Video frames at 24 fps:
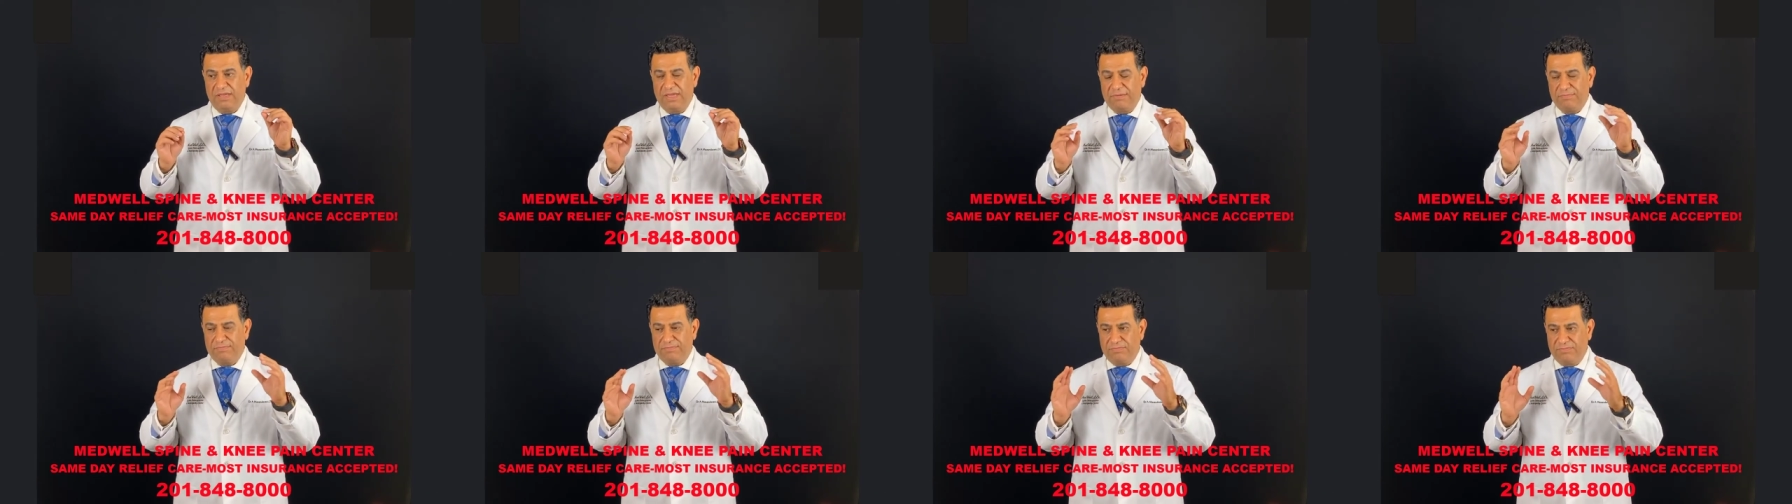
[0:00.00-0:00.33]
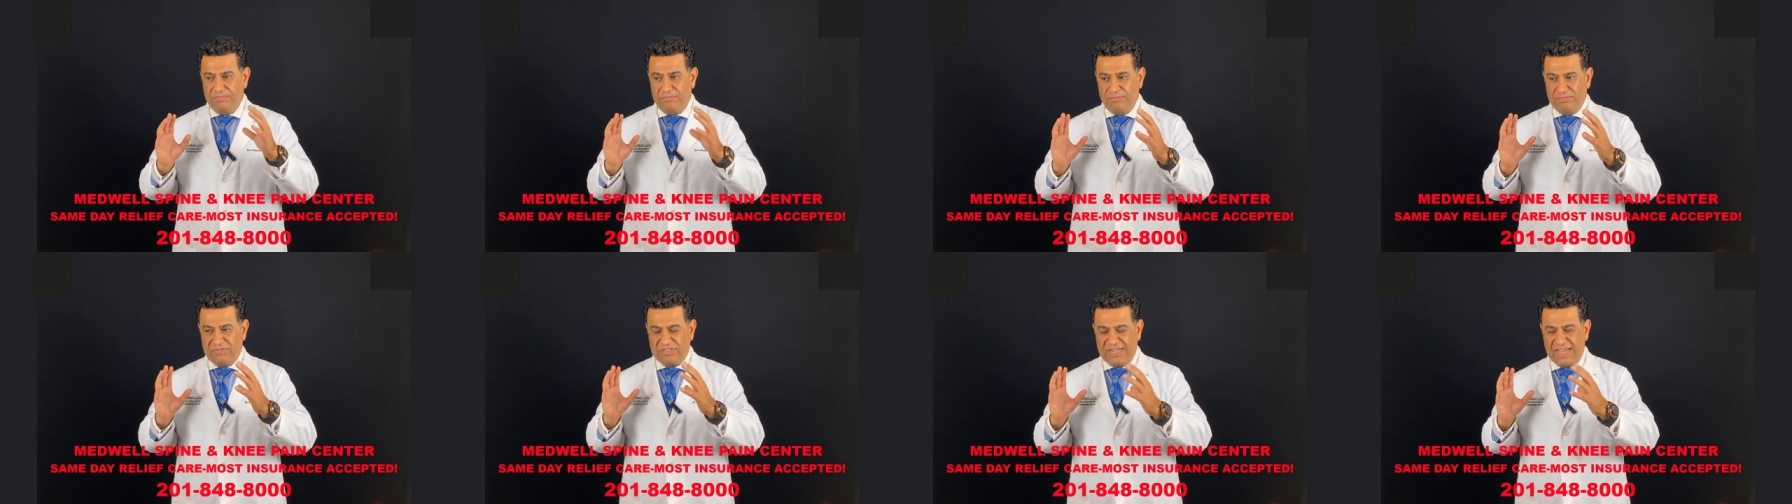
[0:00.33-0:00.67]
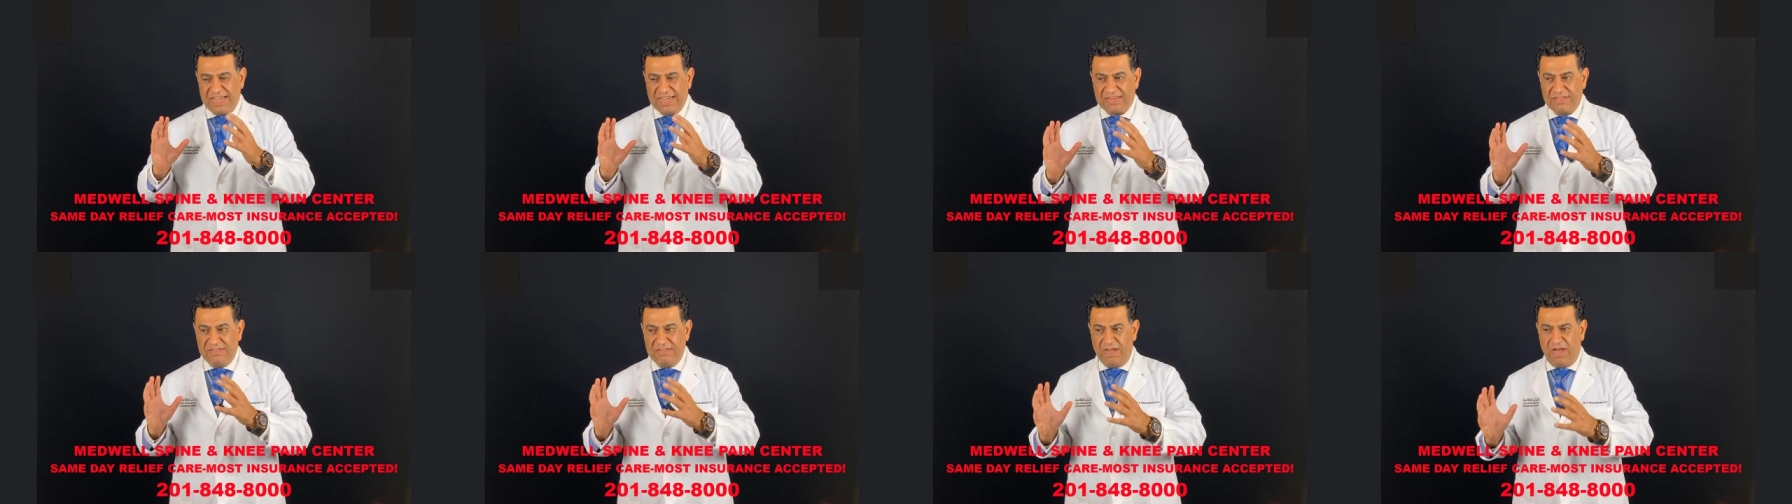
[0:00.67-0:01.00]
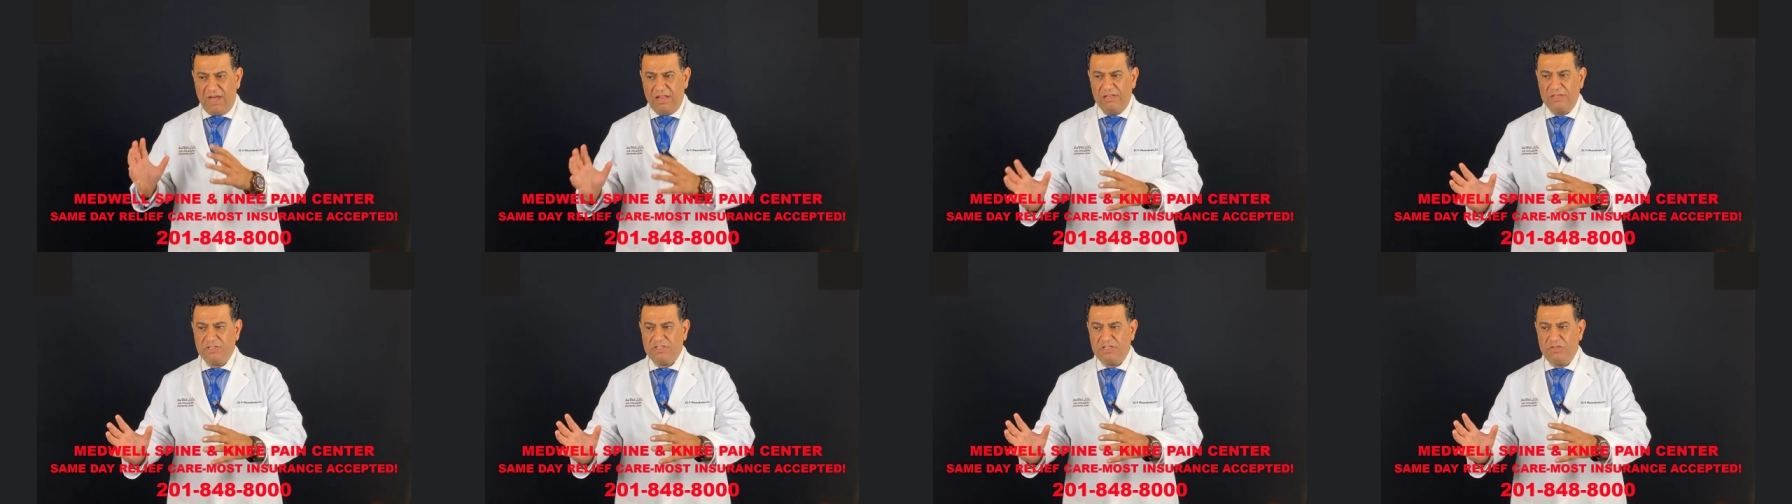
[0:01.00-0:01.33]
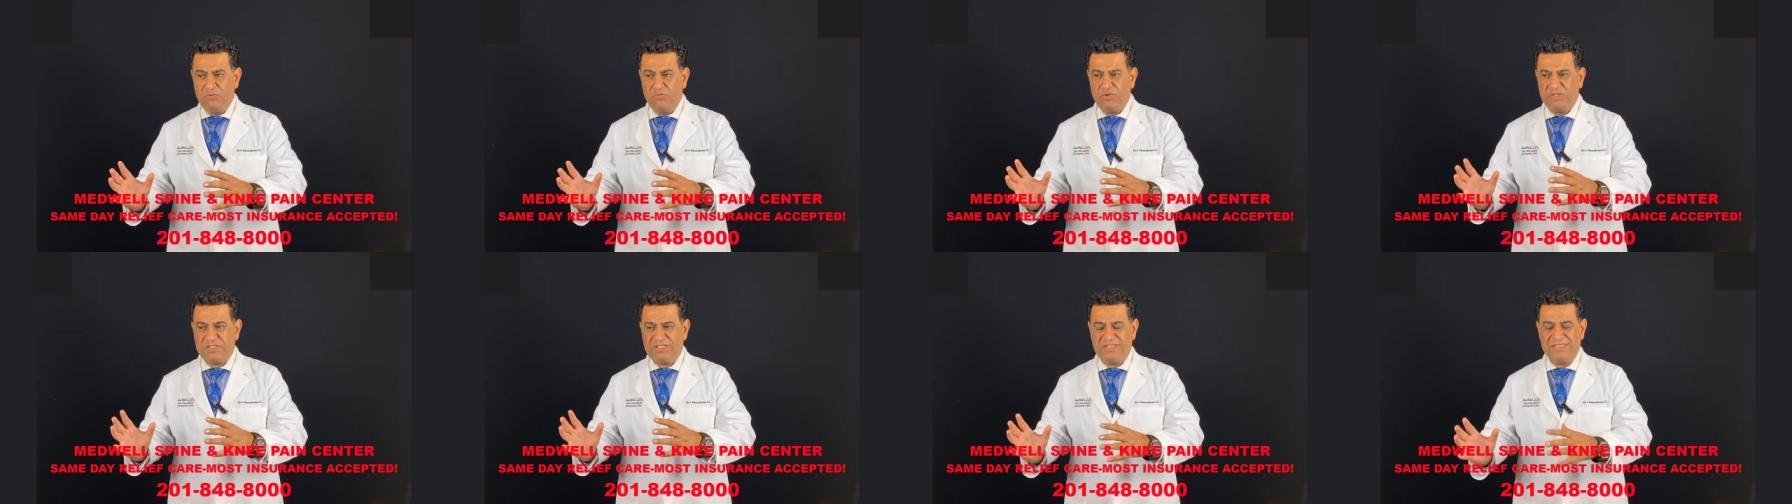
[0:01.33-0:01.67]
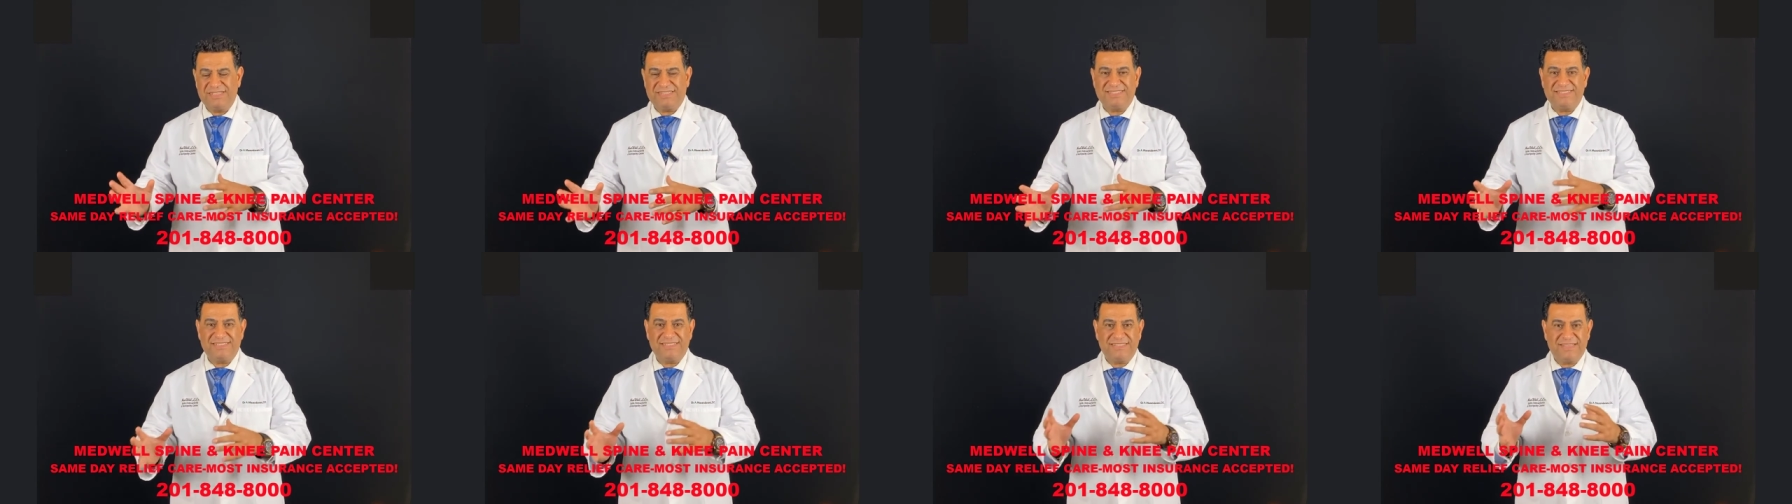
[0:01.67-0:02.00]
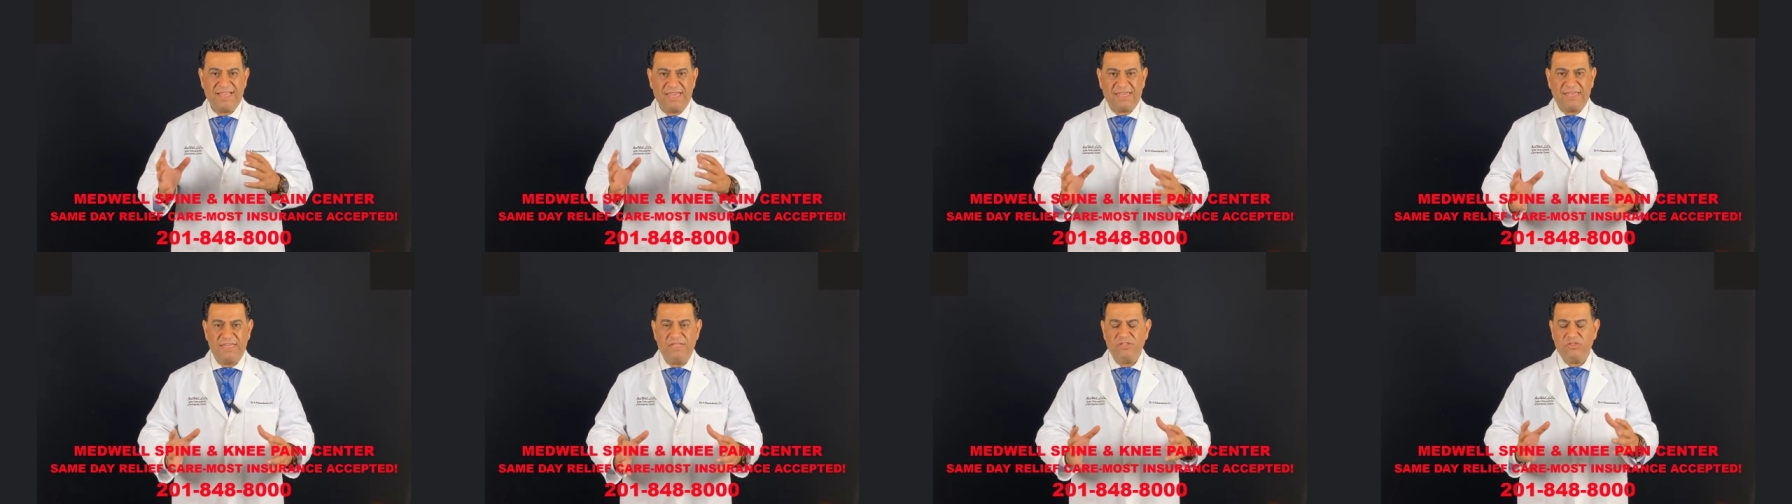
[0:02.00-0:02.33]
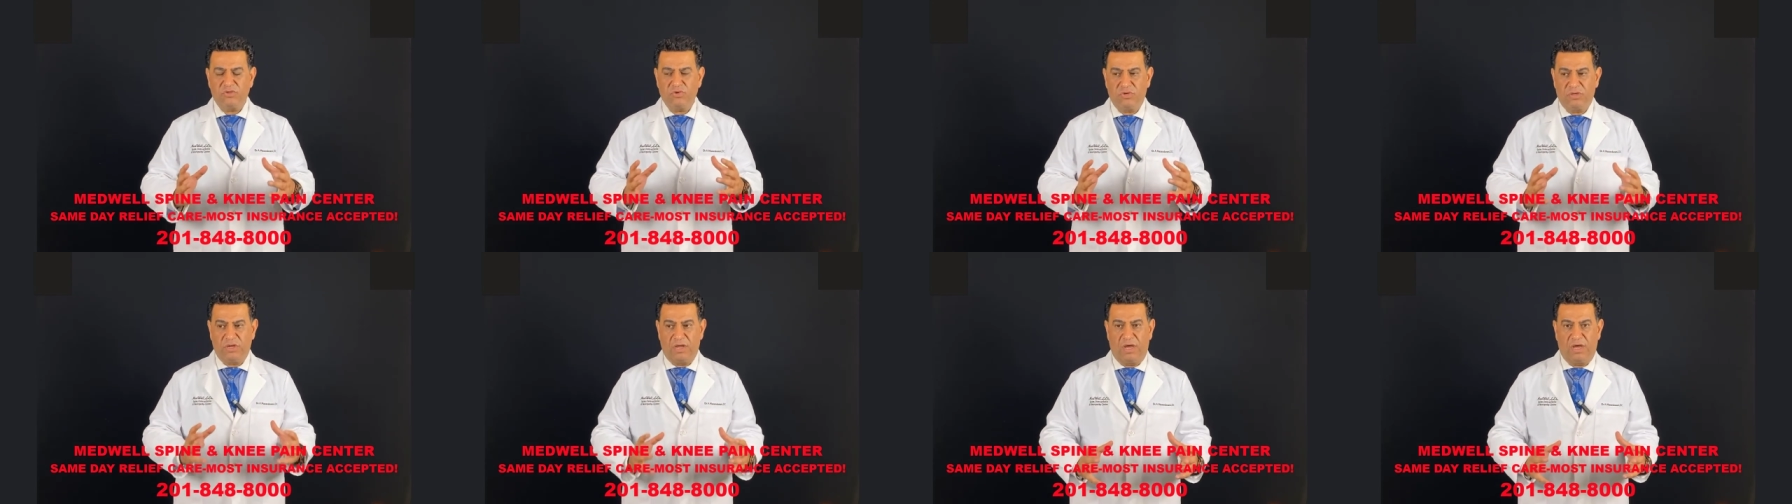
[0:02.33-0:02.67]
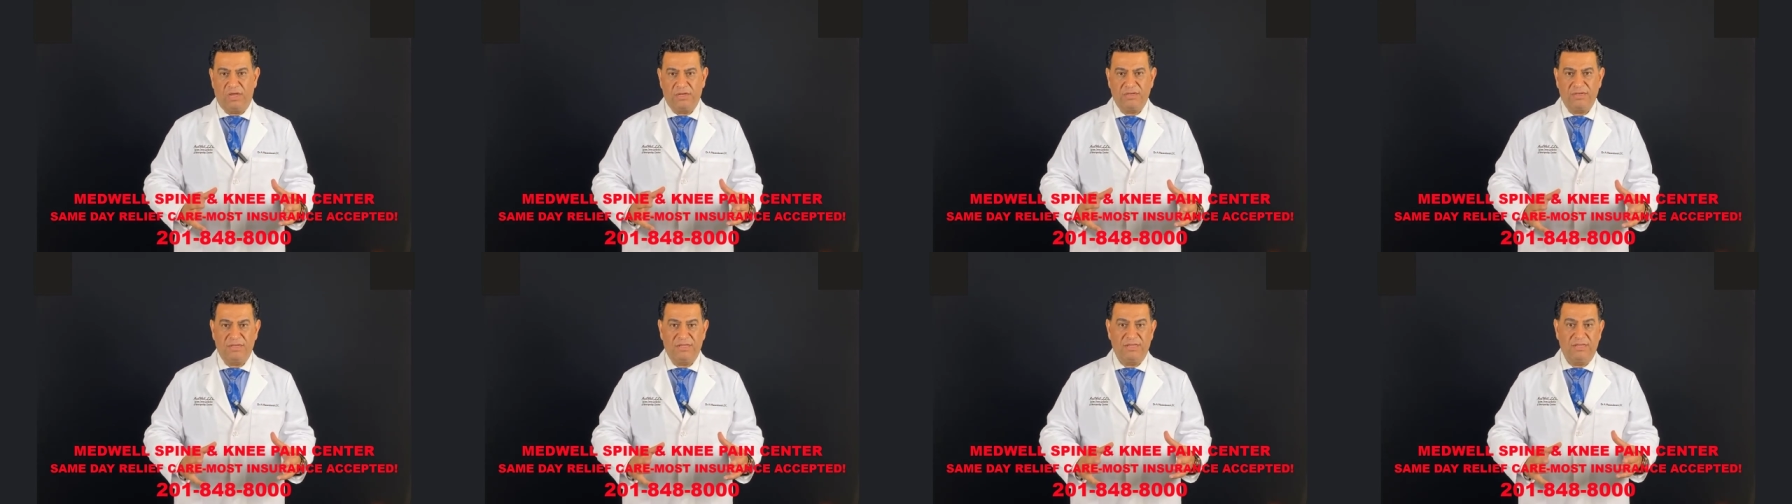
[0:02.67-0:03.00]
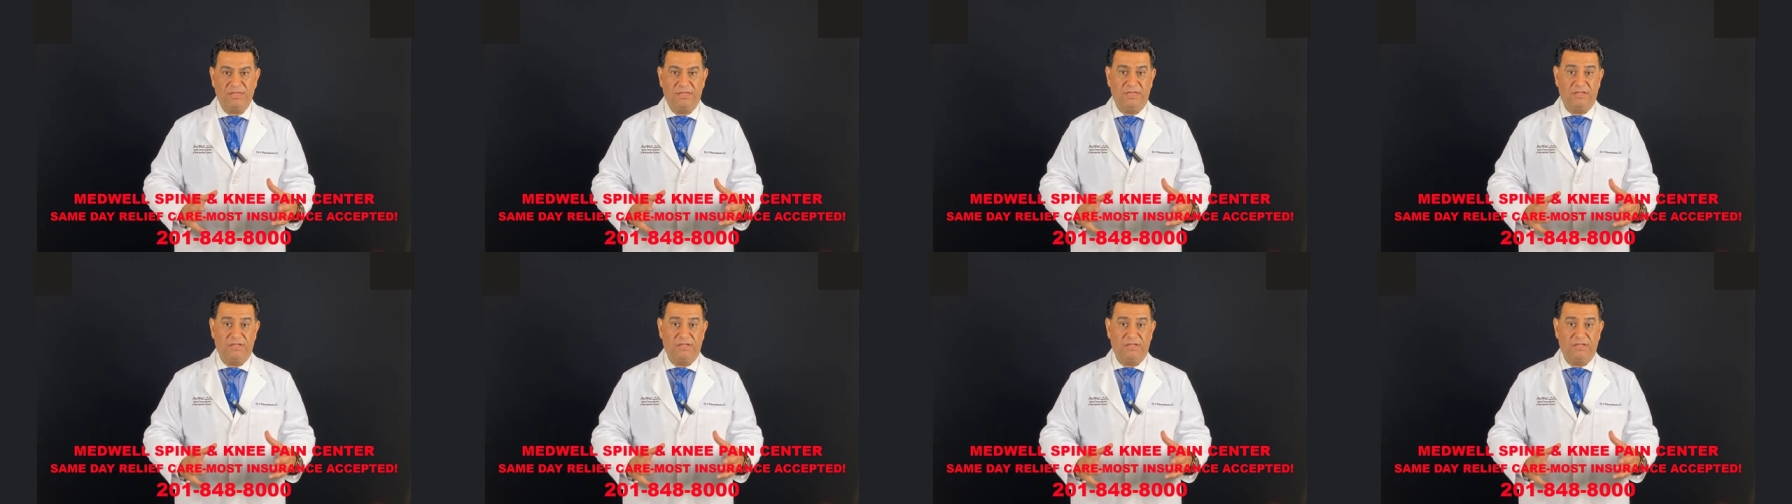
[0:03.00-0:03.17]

a technology which is second to none.